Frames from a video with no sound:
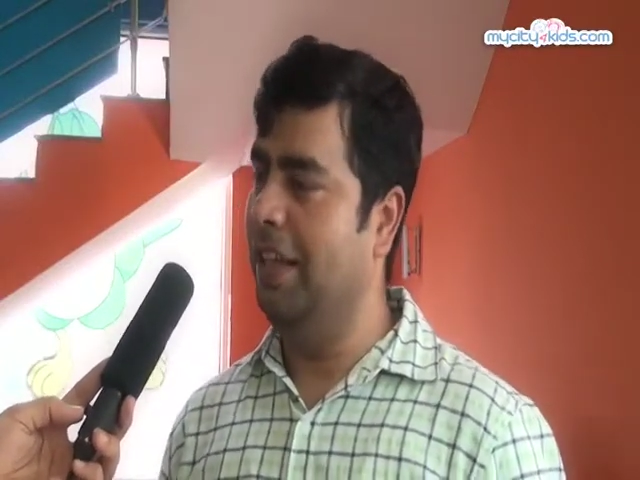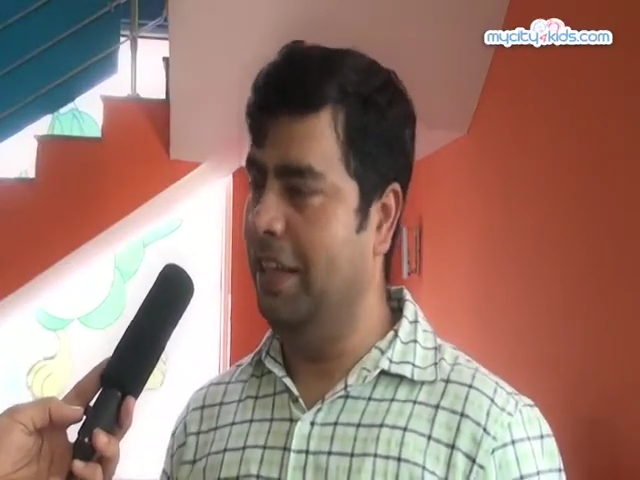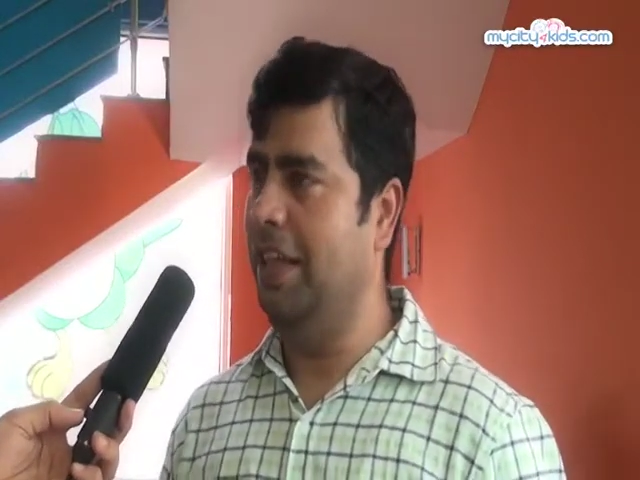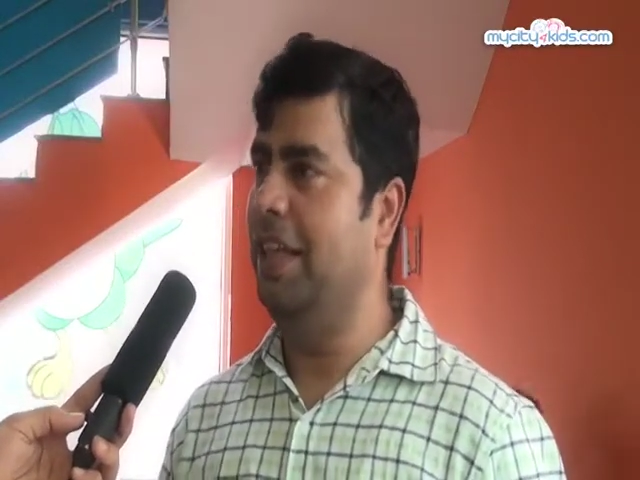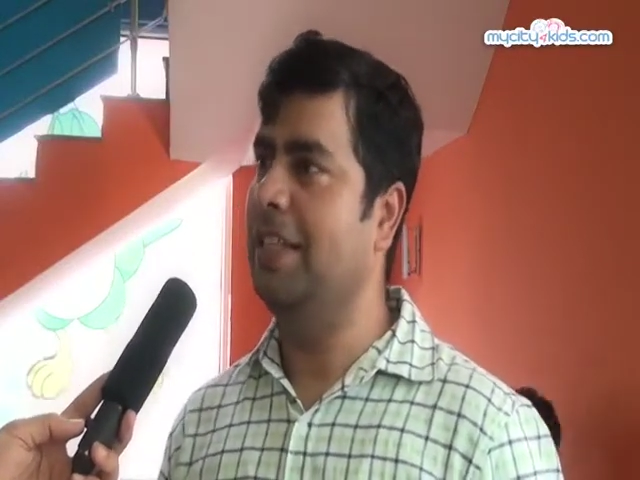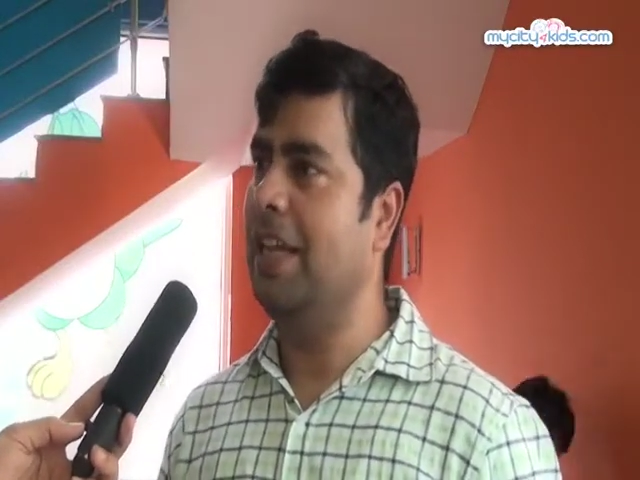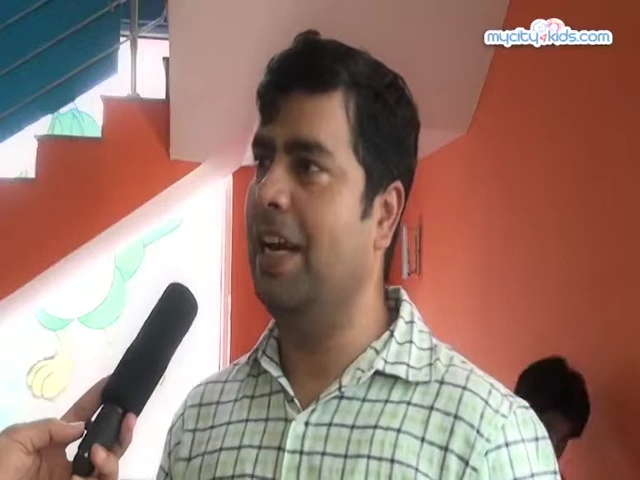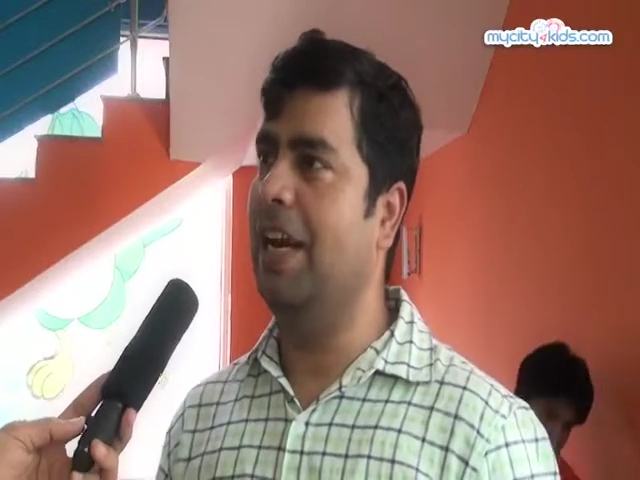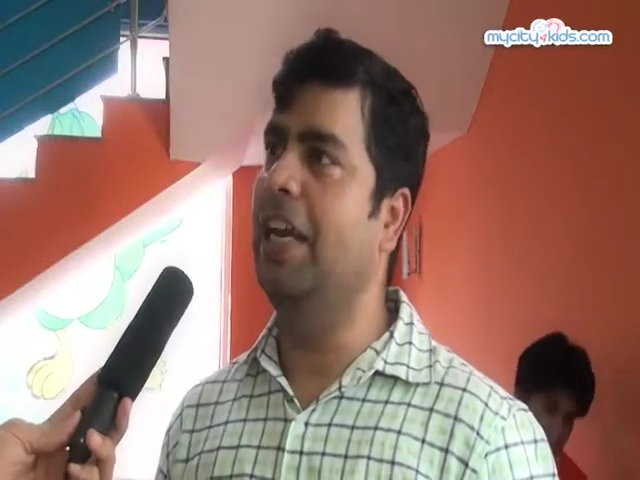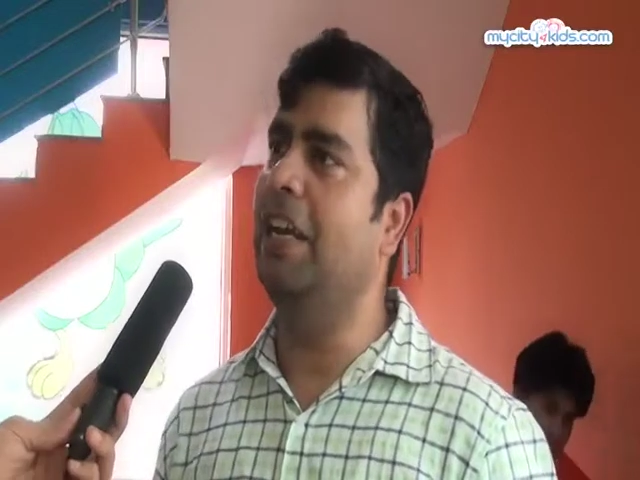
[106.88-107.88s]
he's our
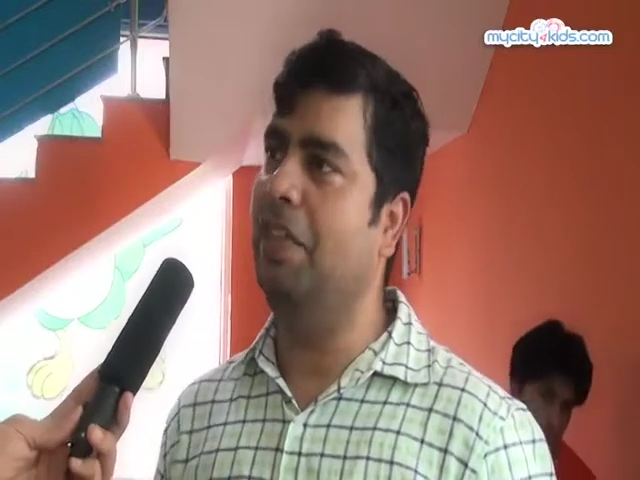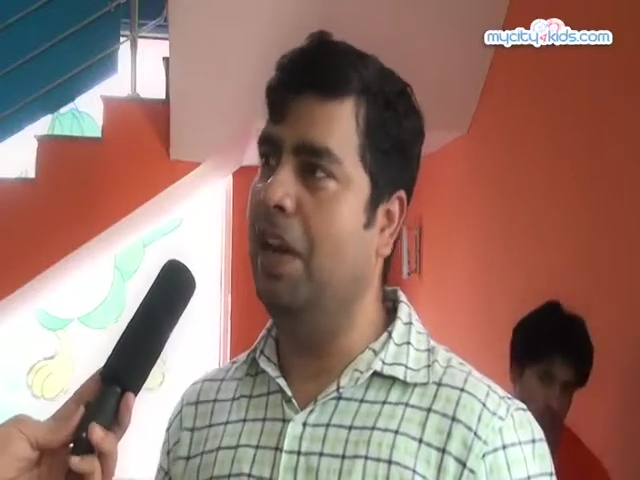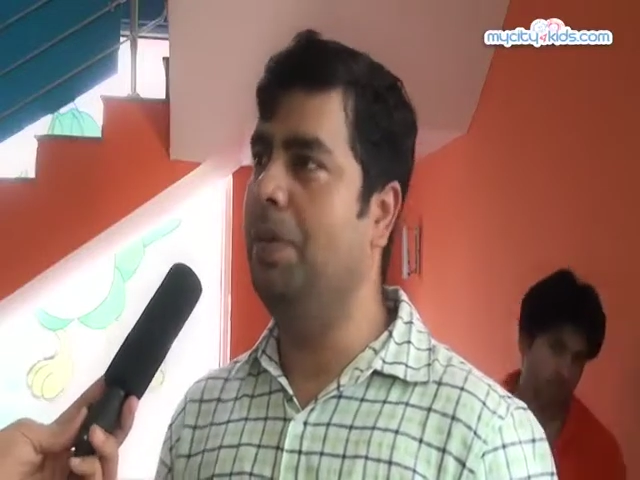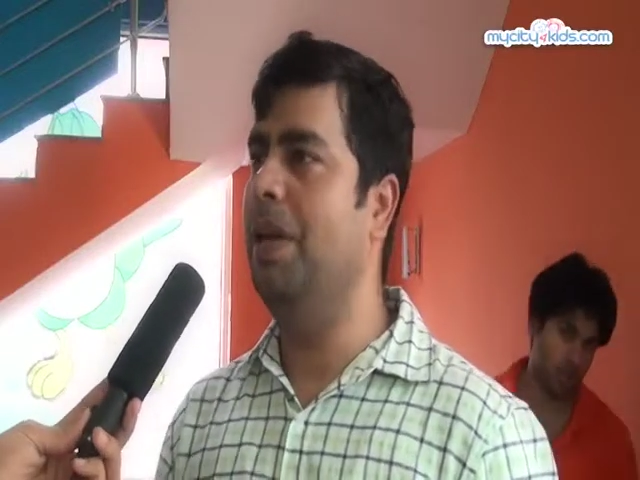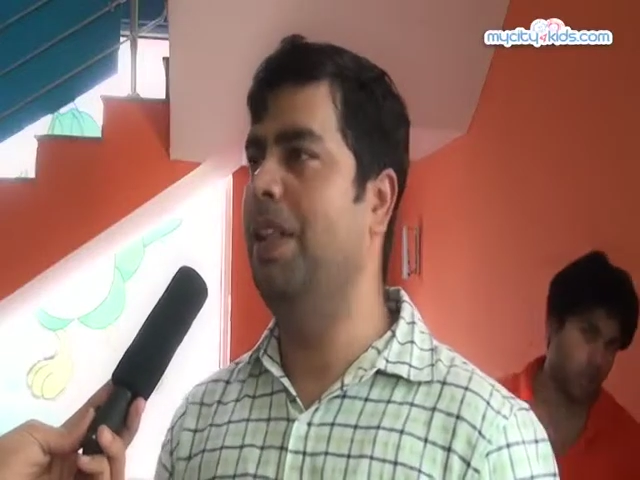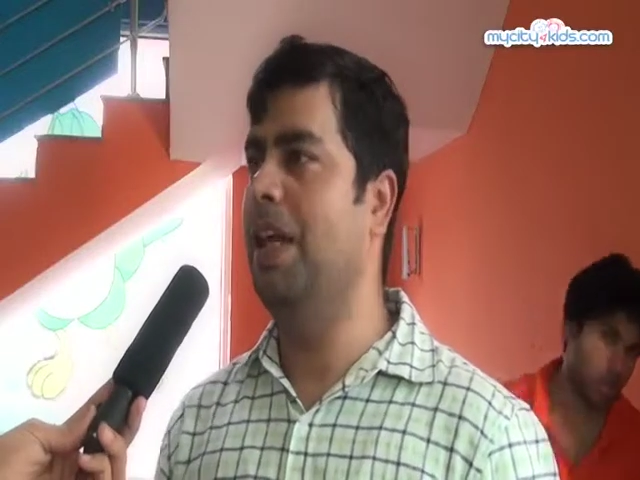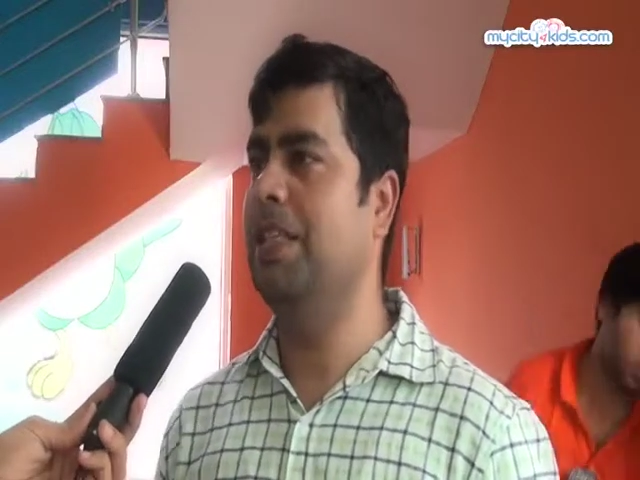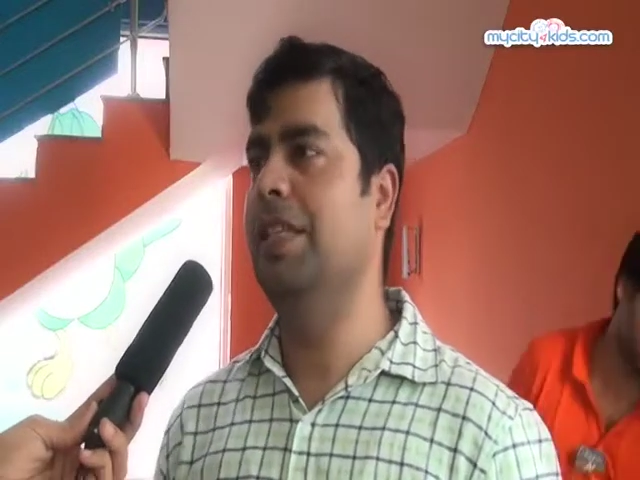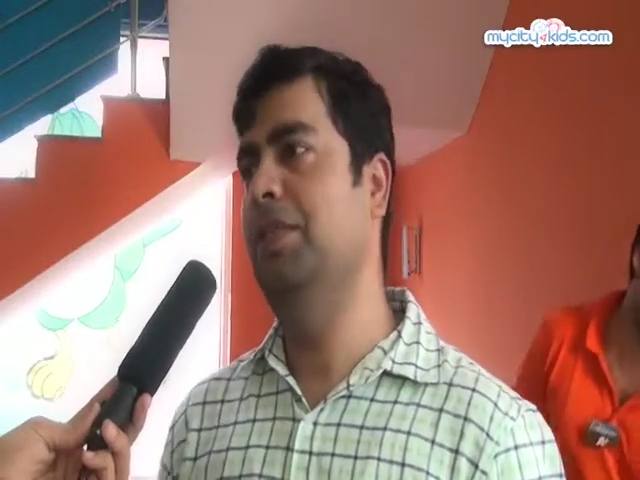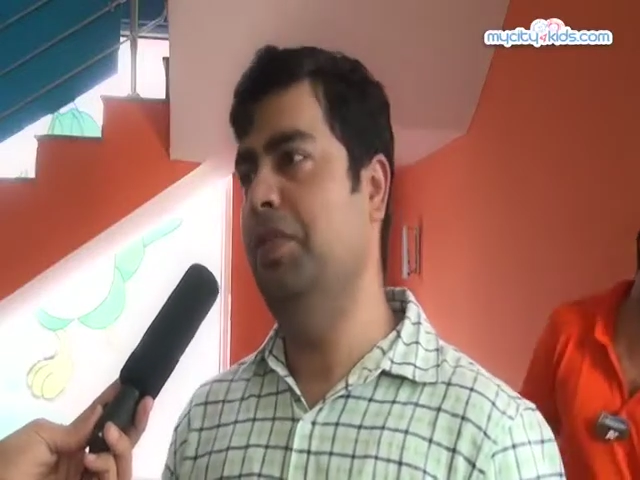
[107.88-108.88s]
relative, he'll be with
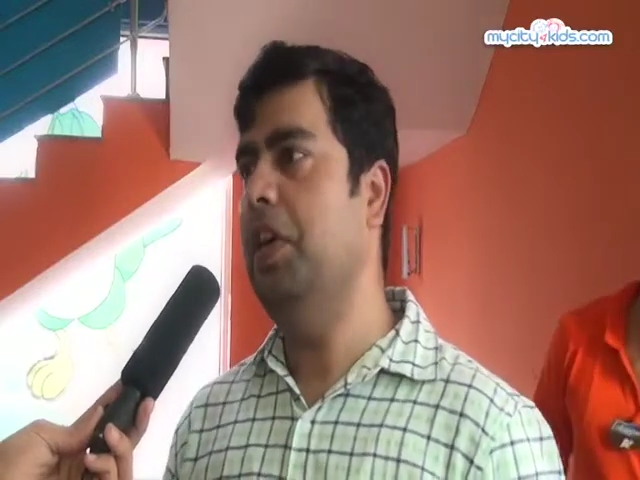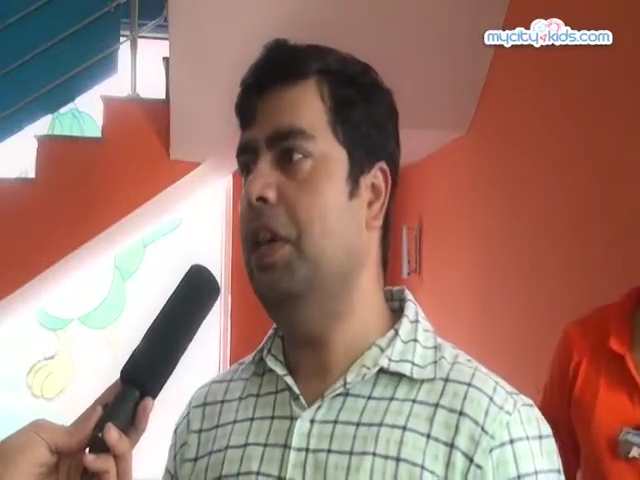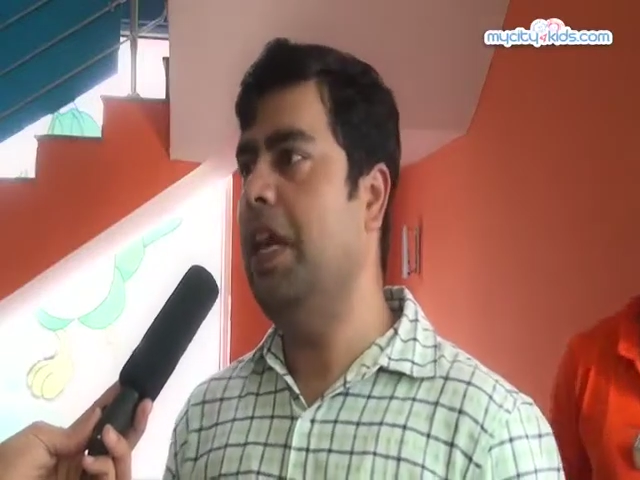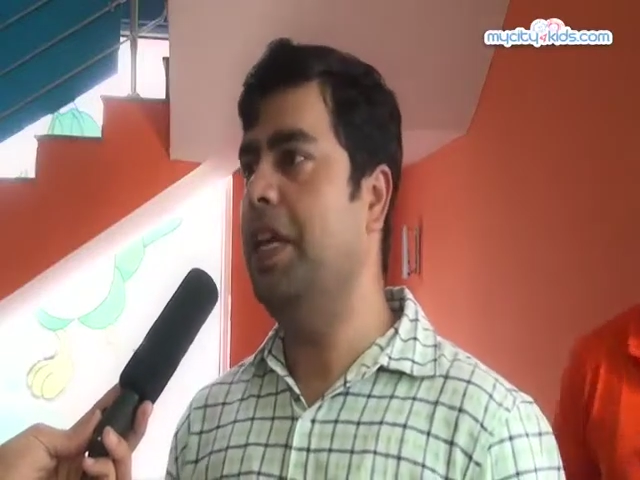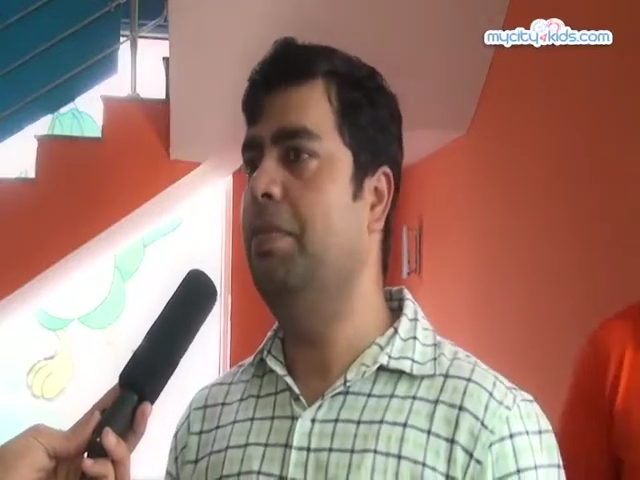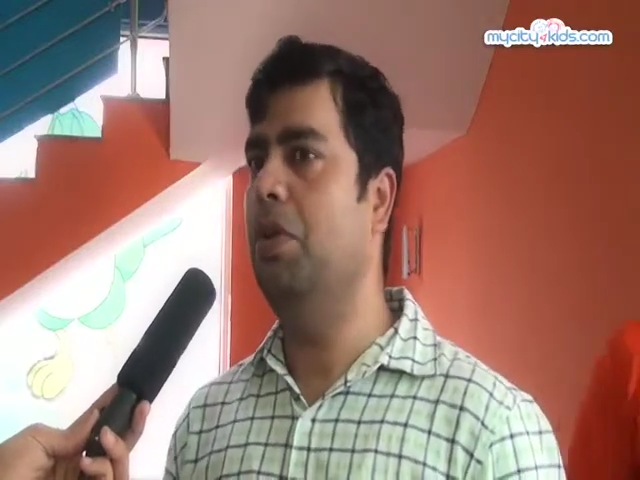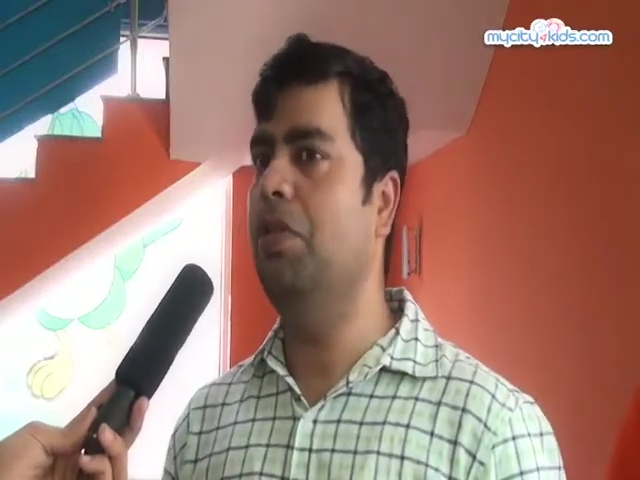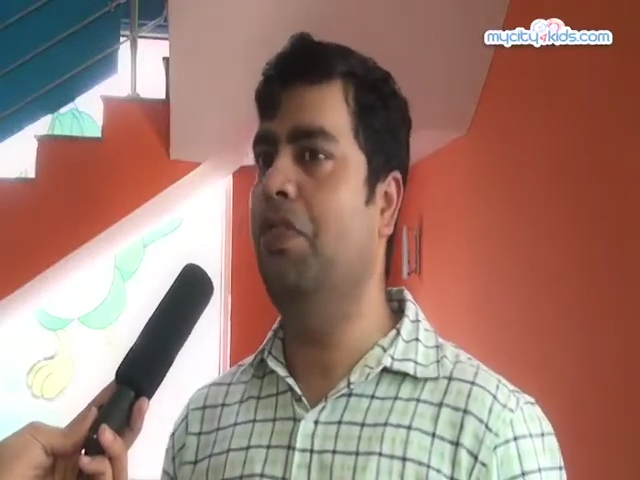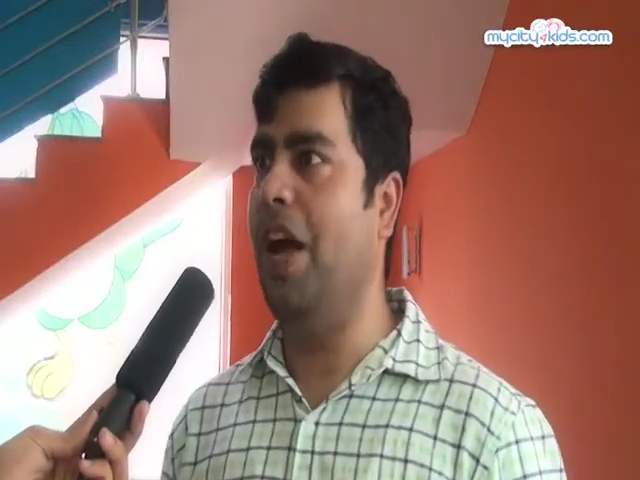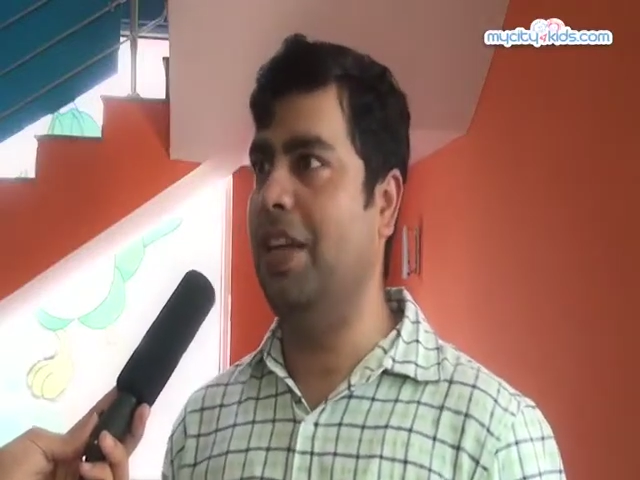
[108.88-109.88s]
us. And we let him know
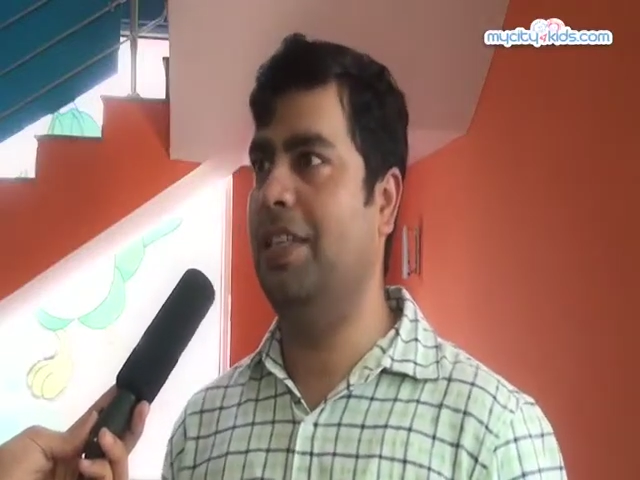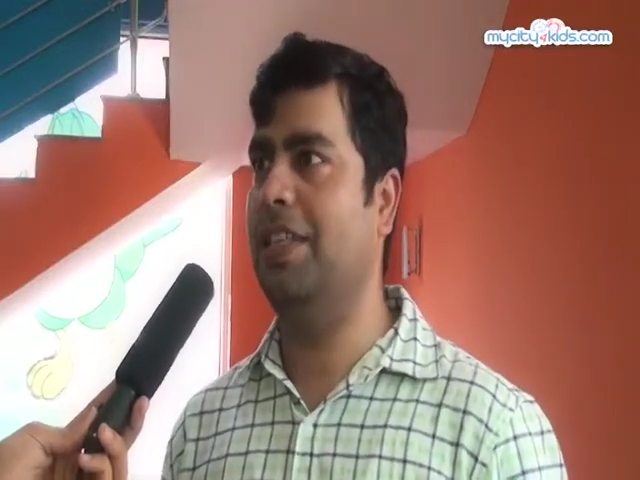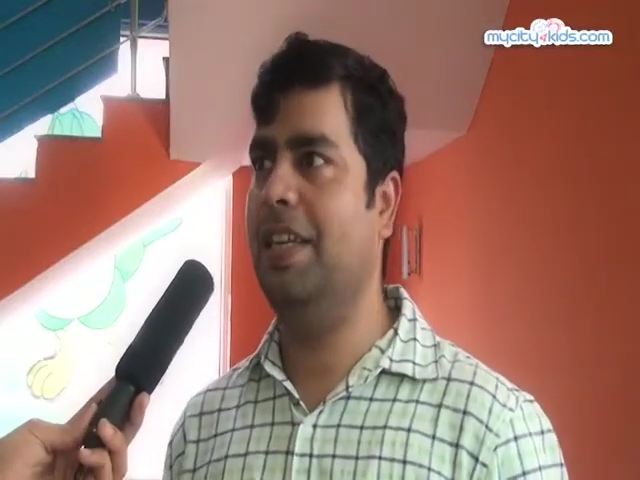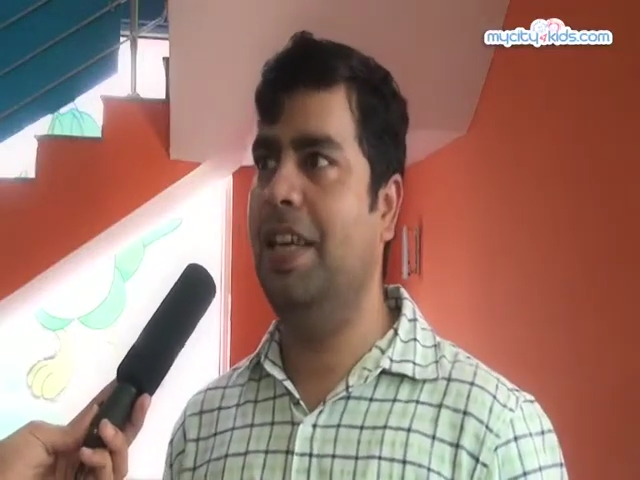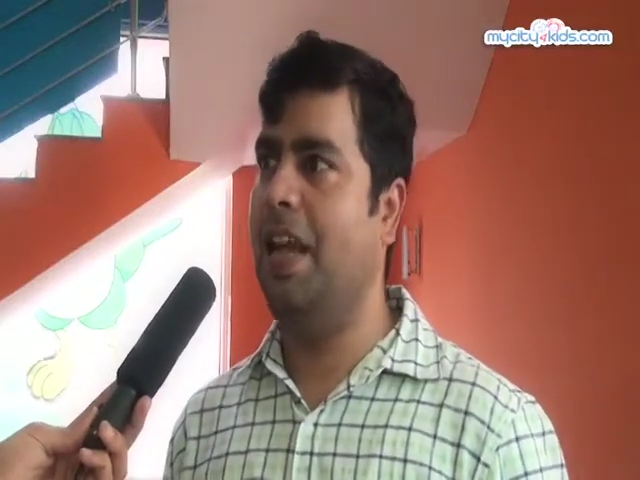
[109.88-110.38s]
the facts.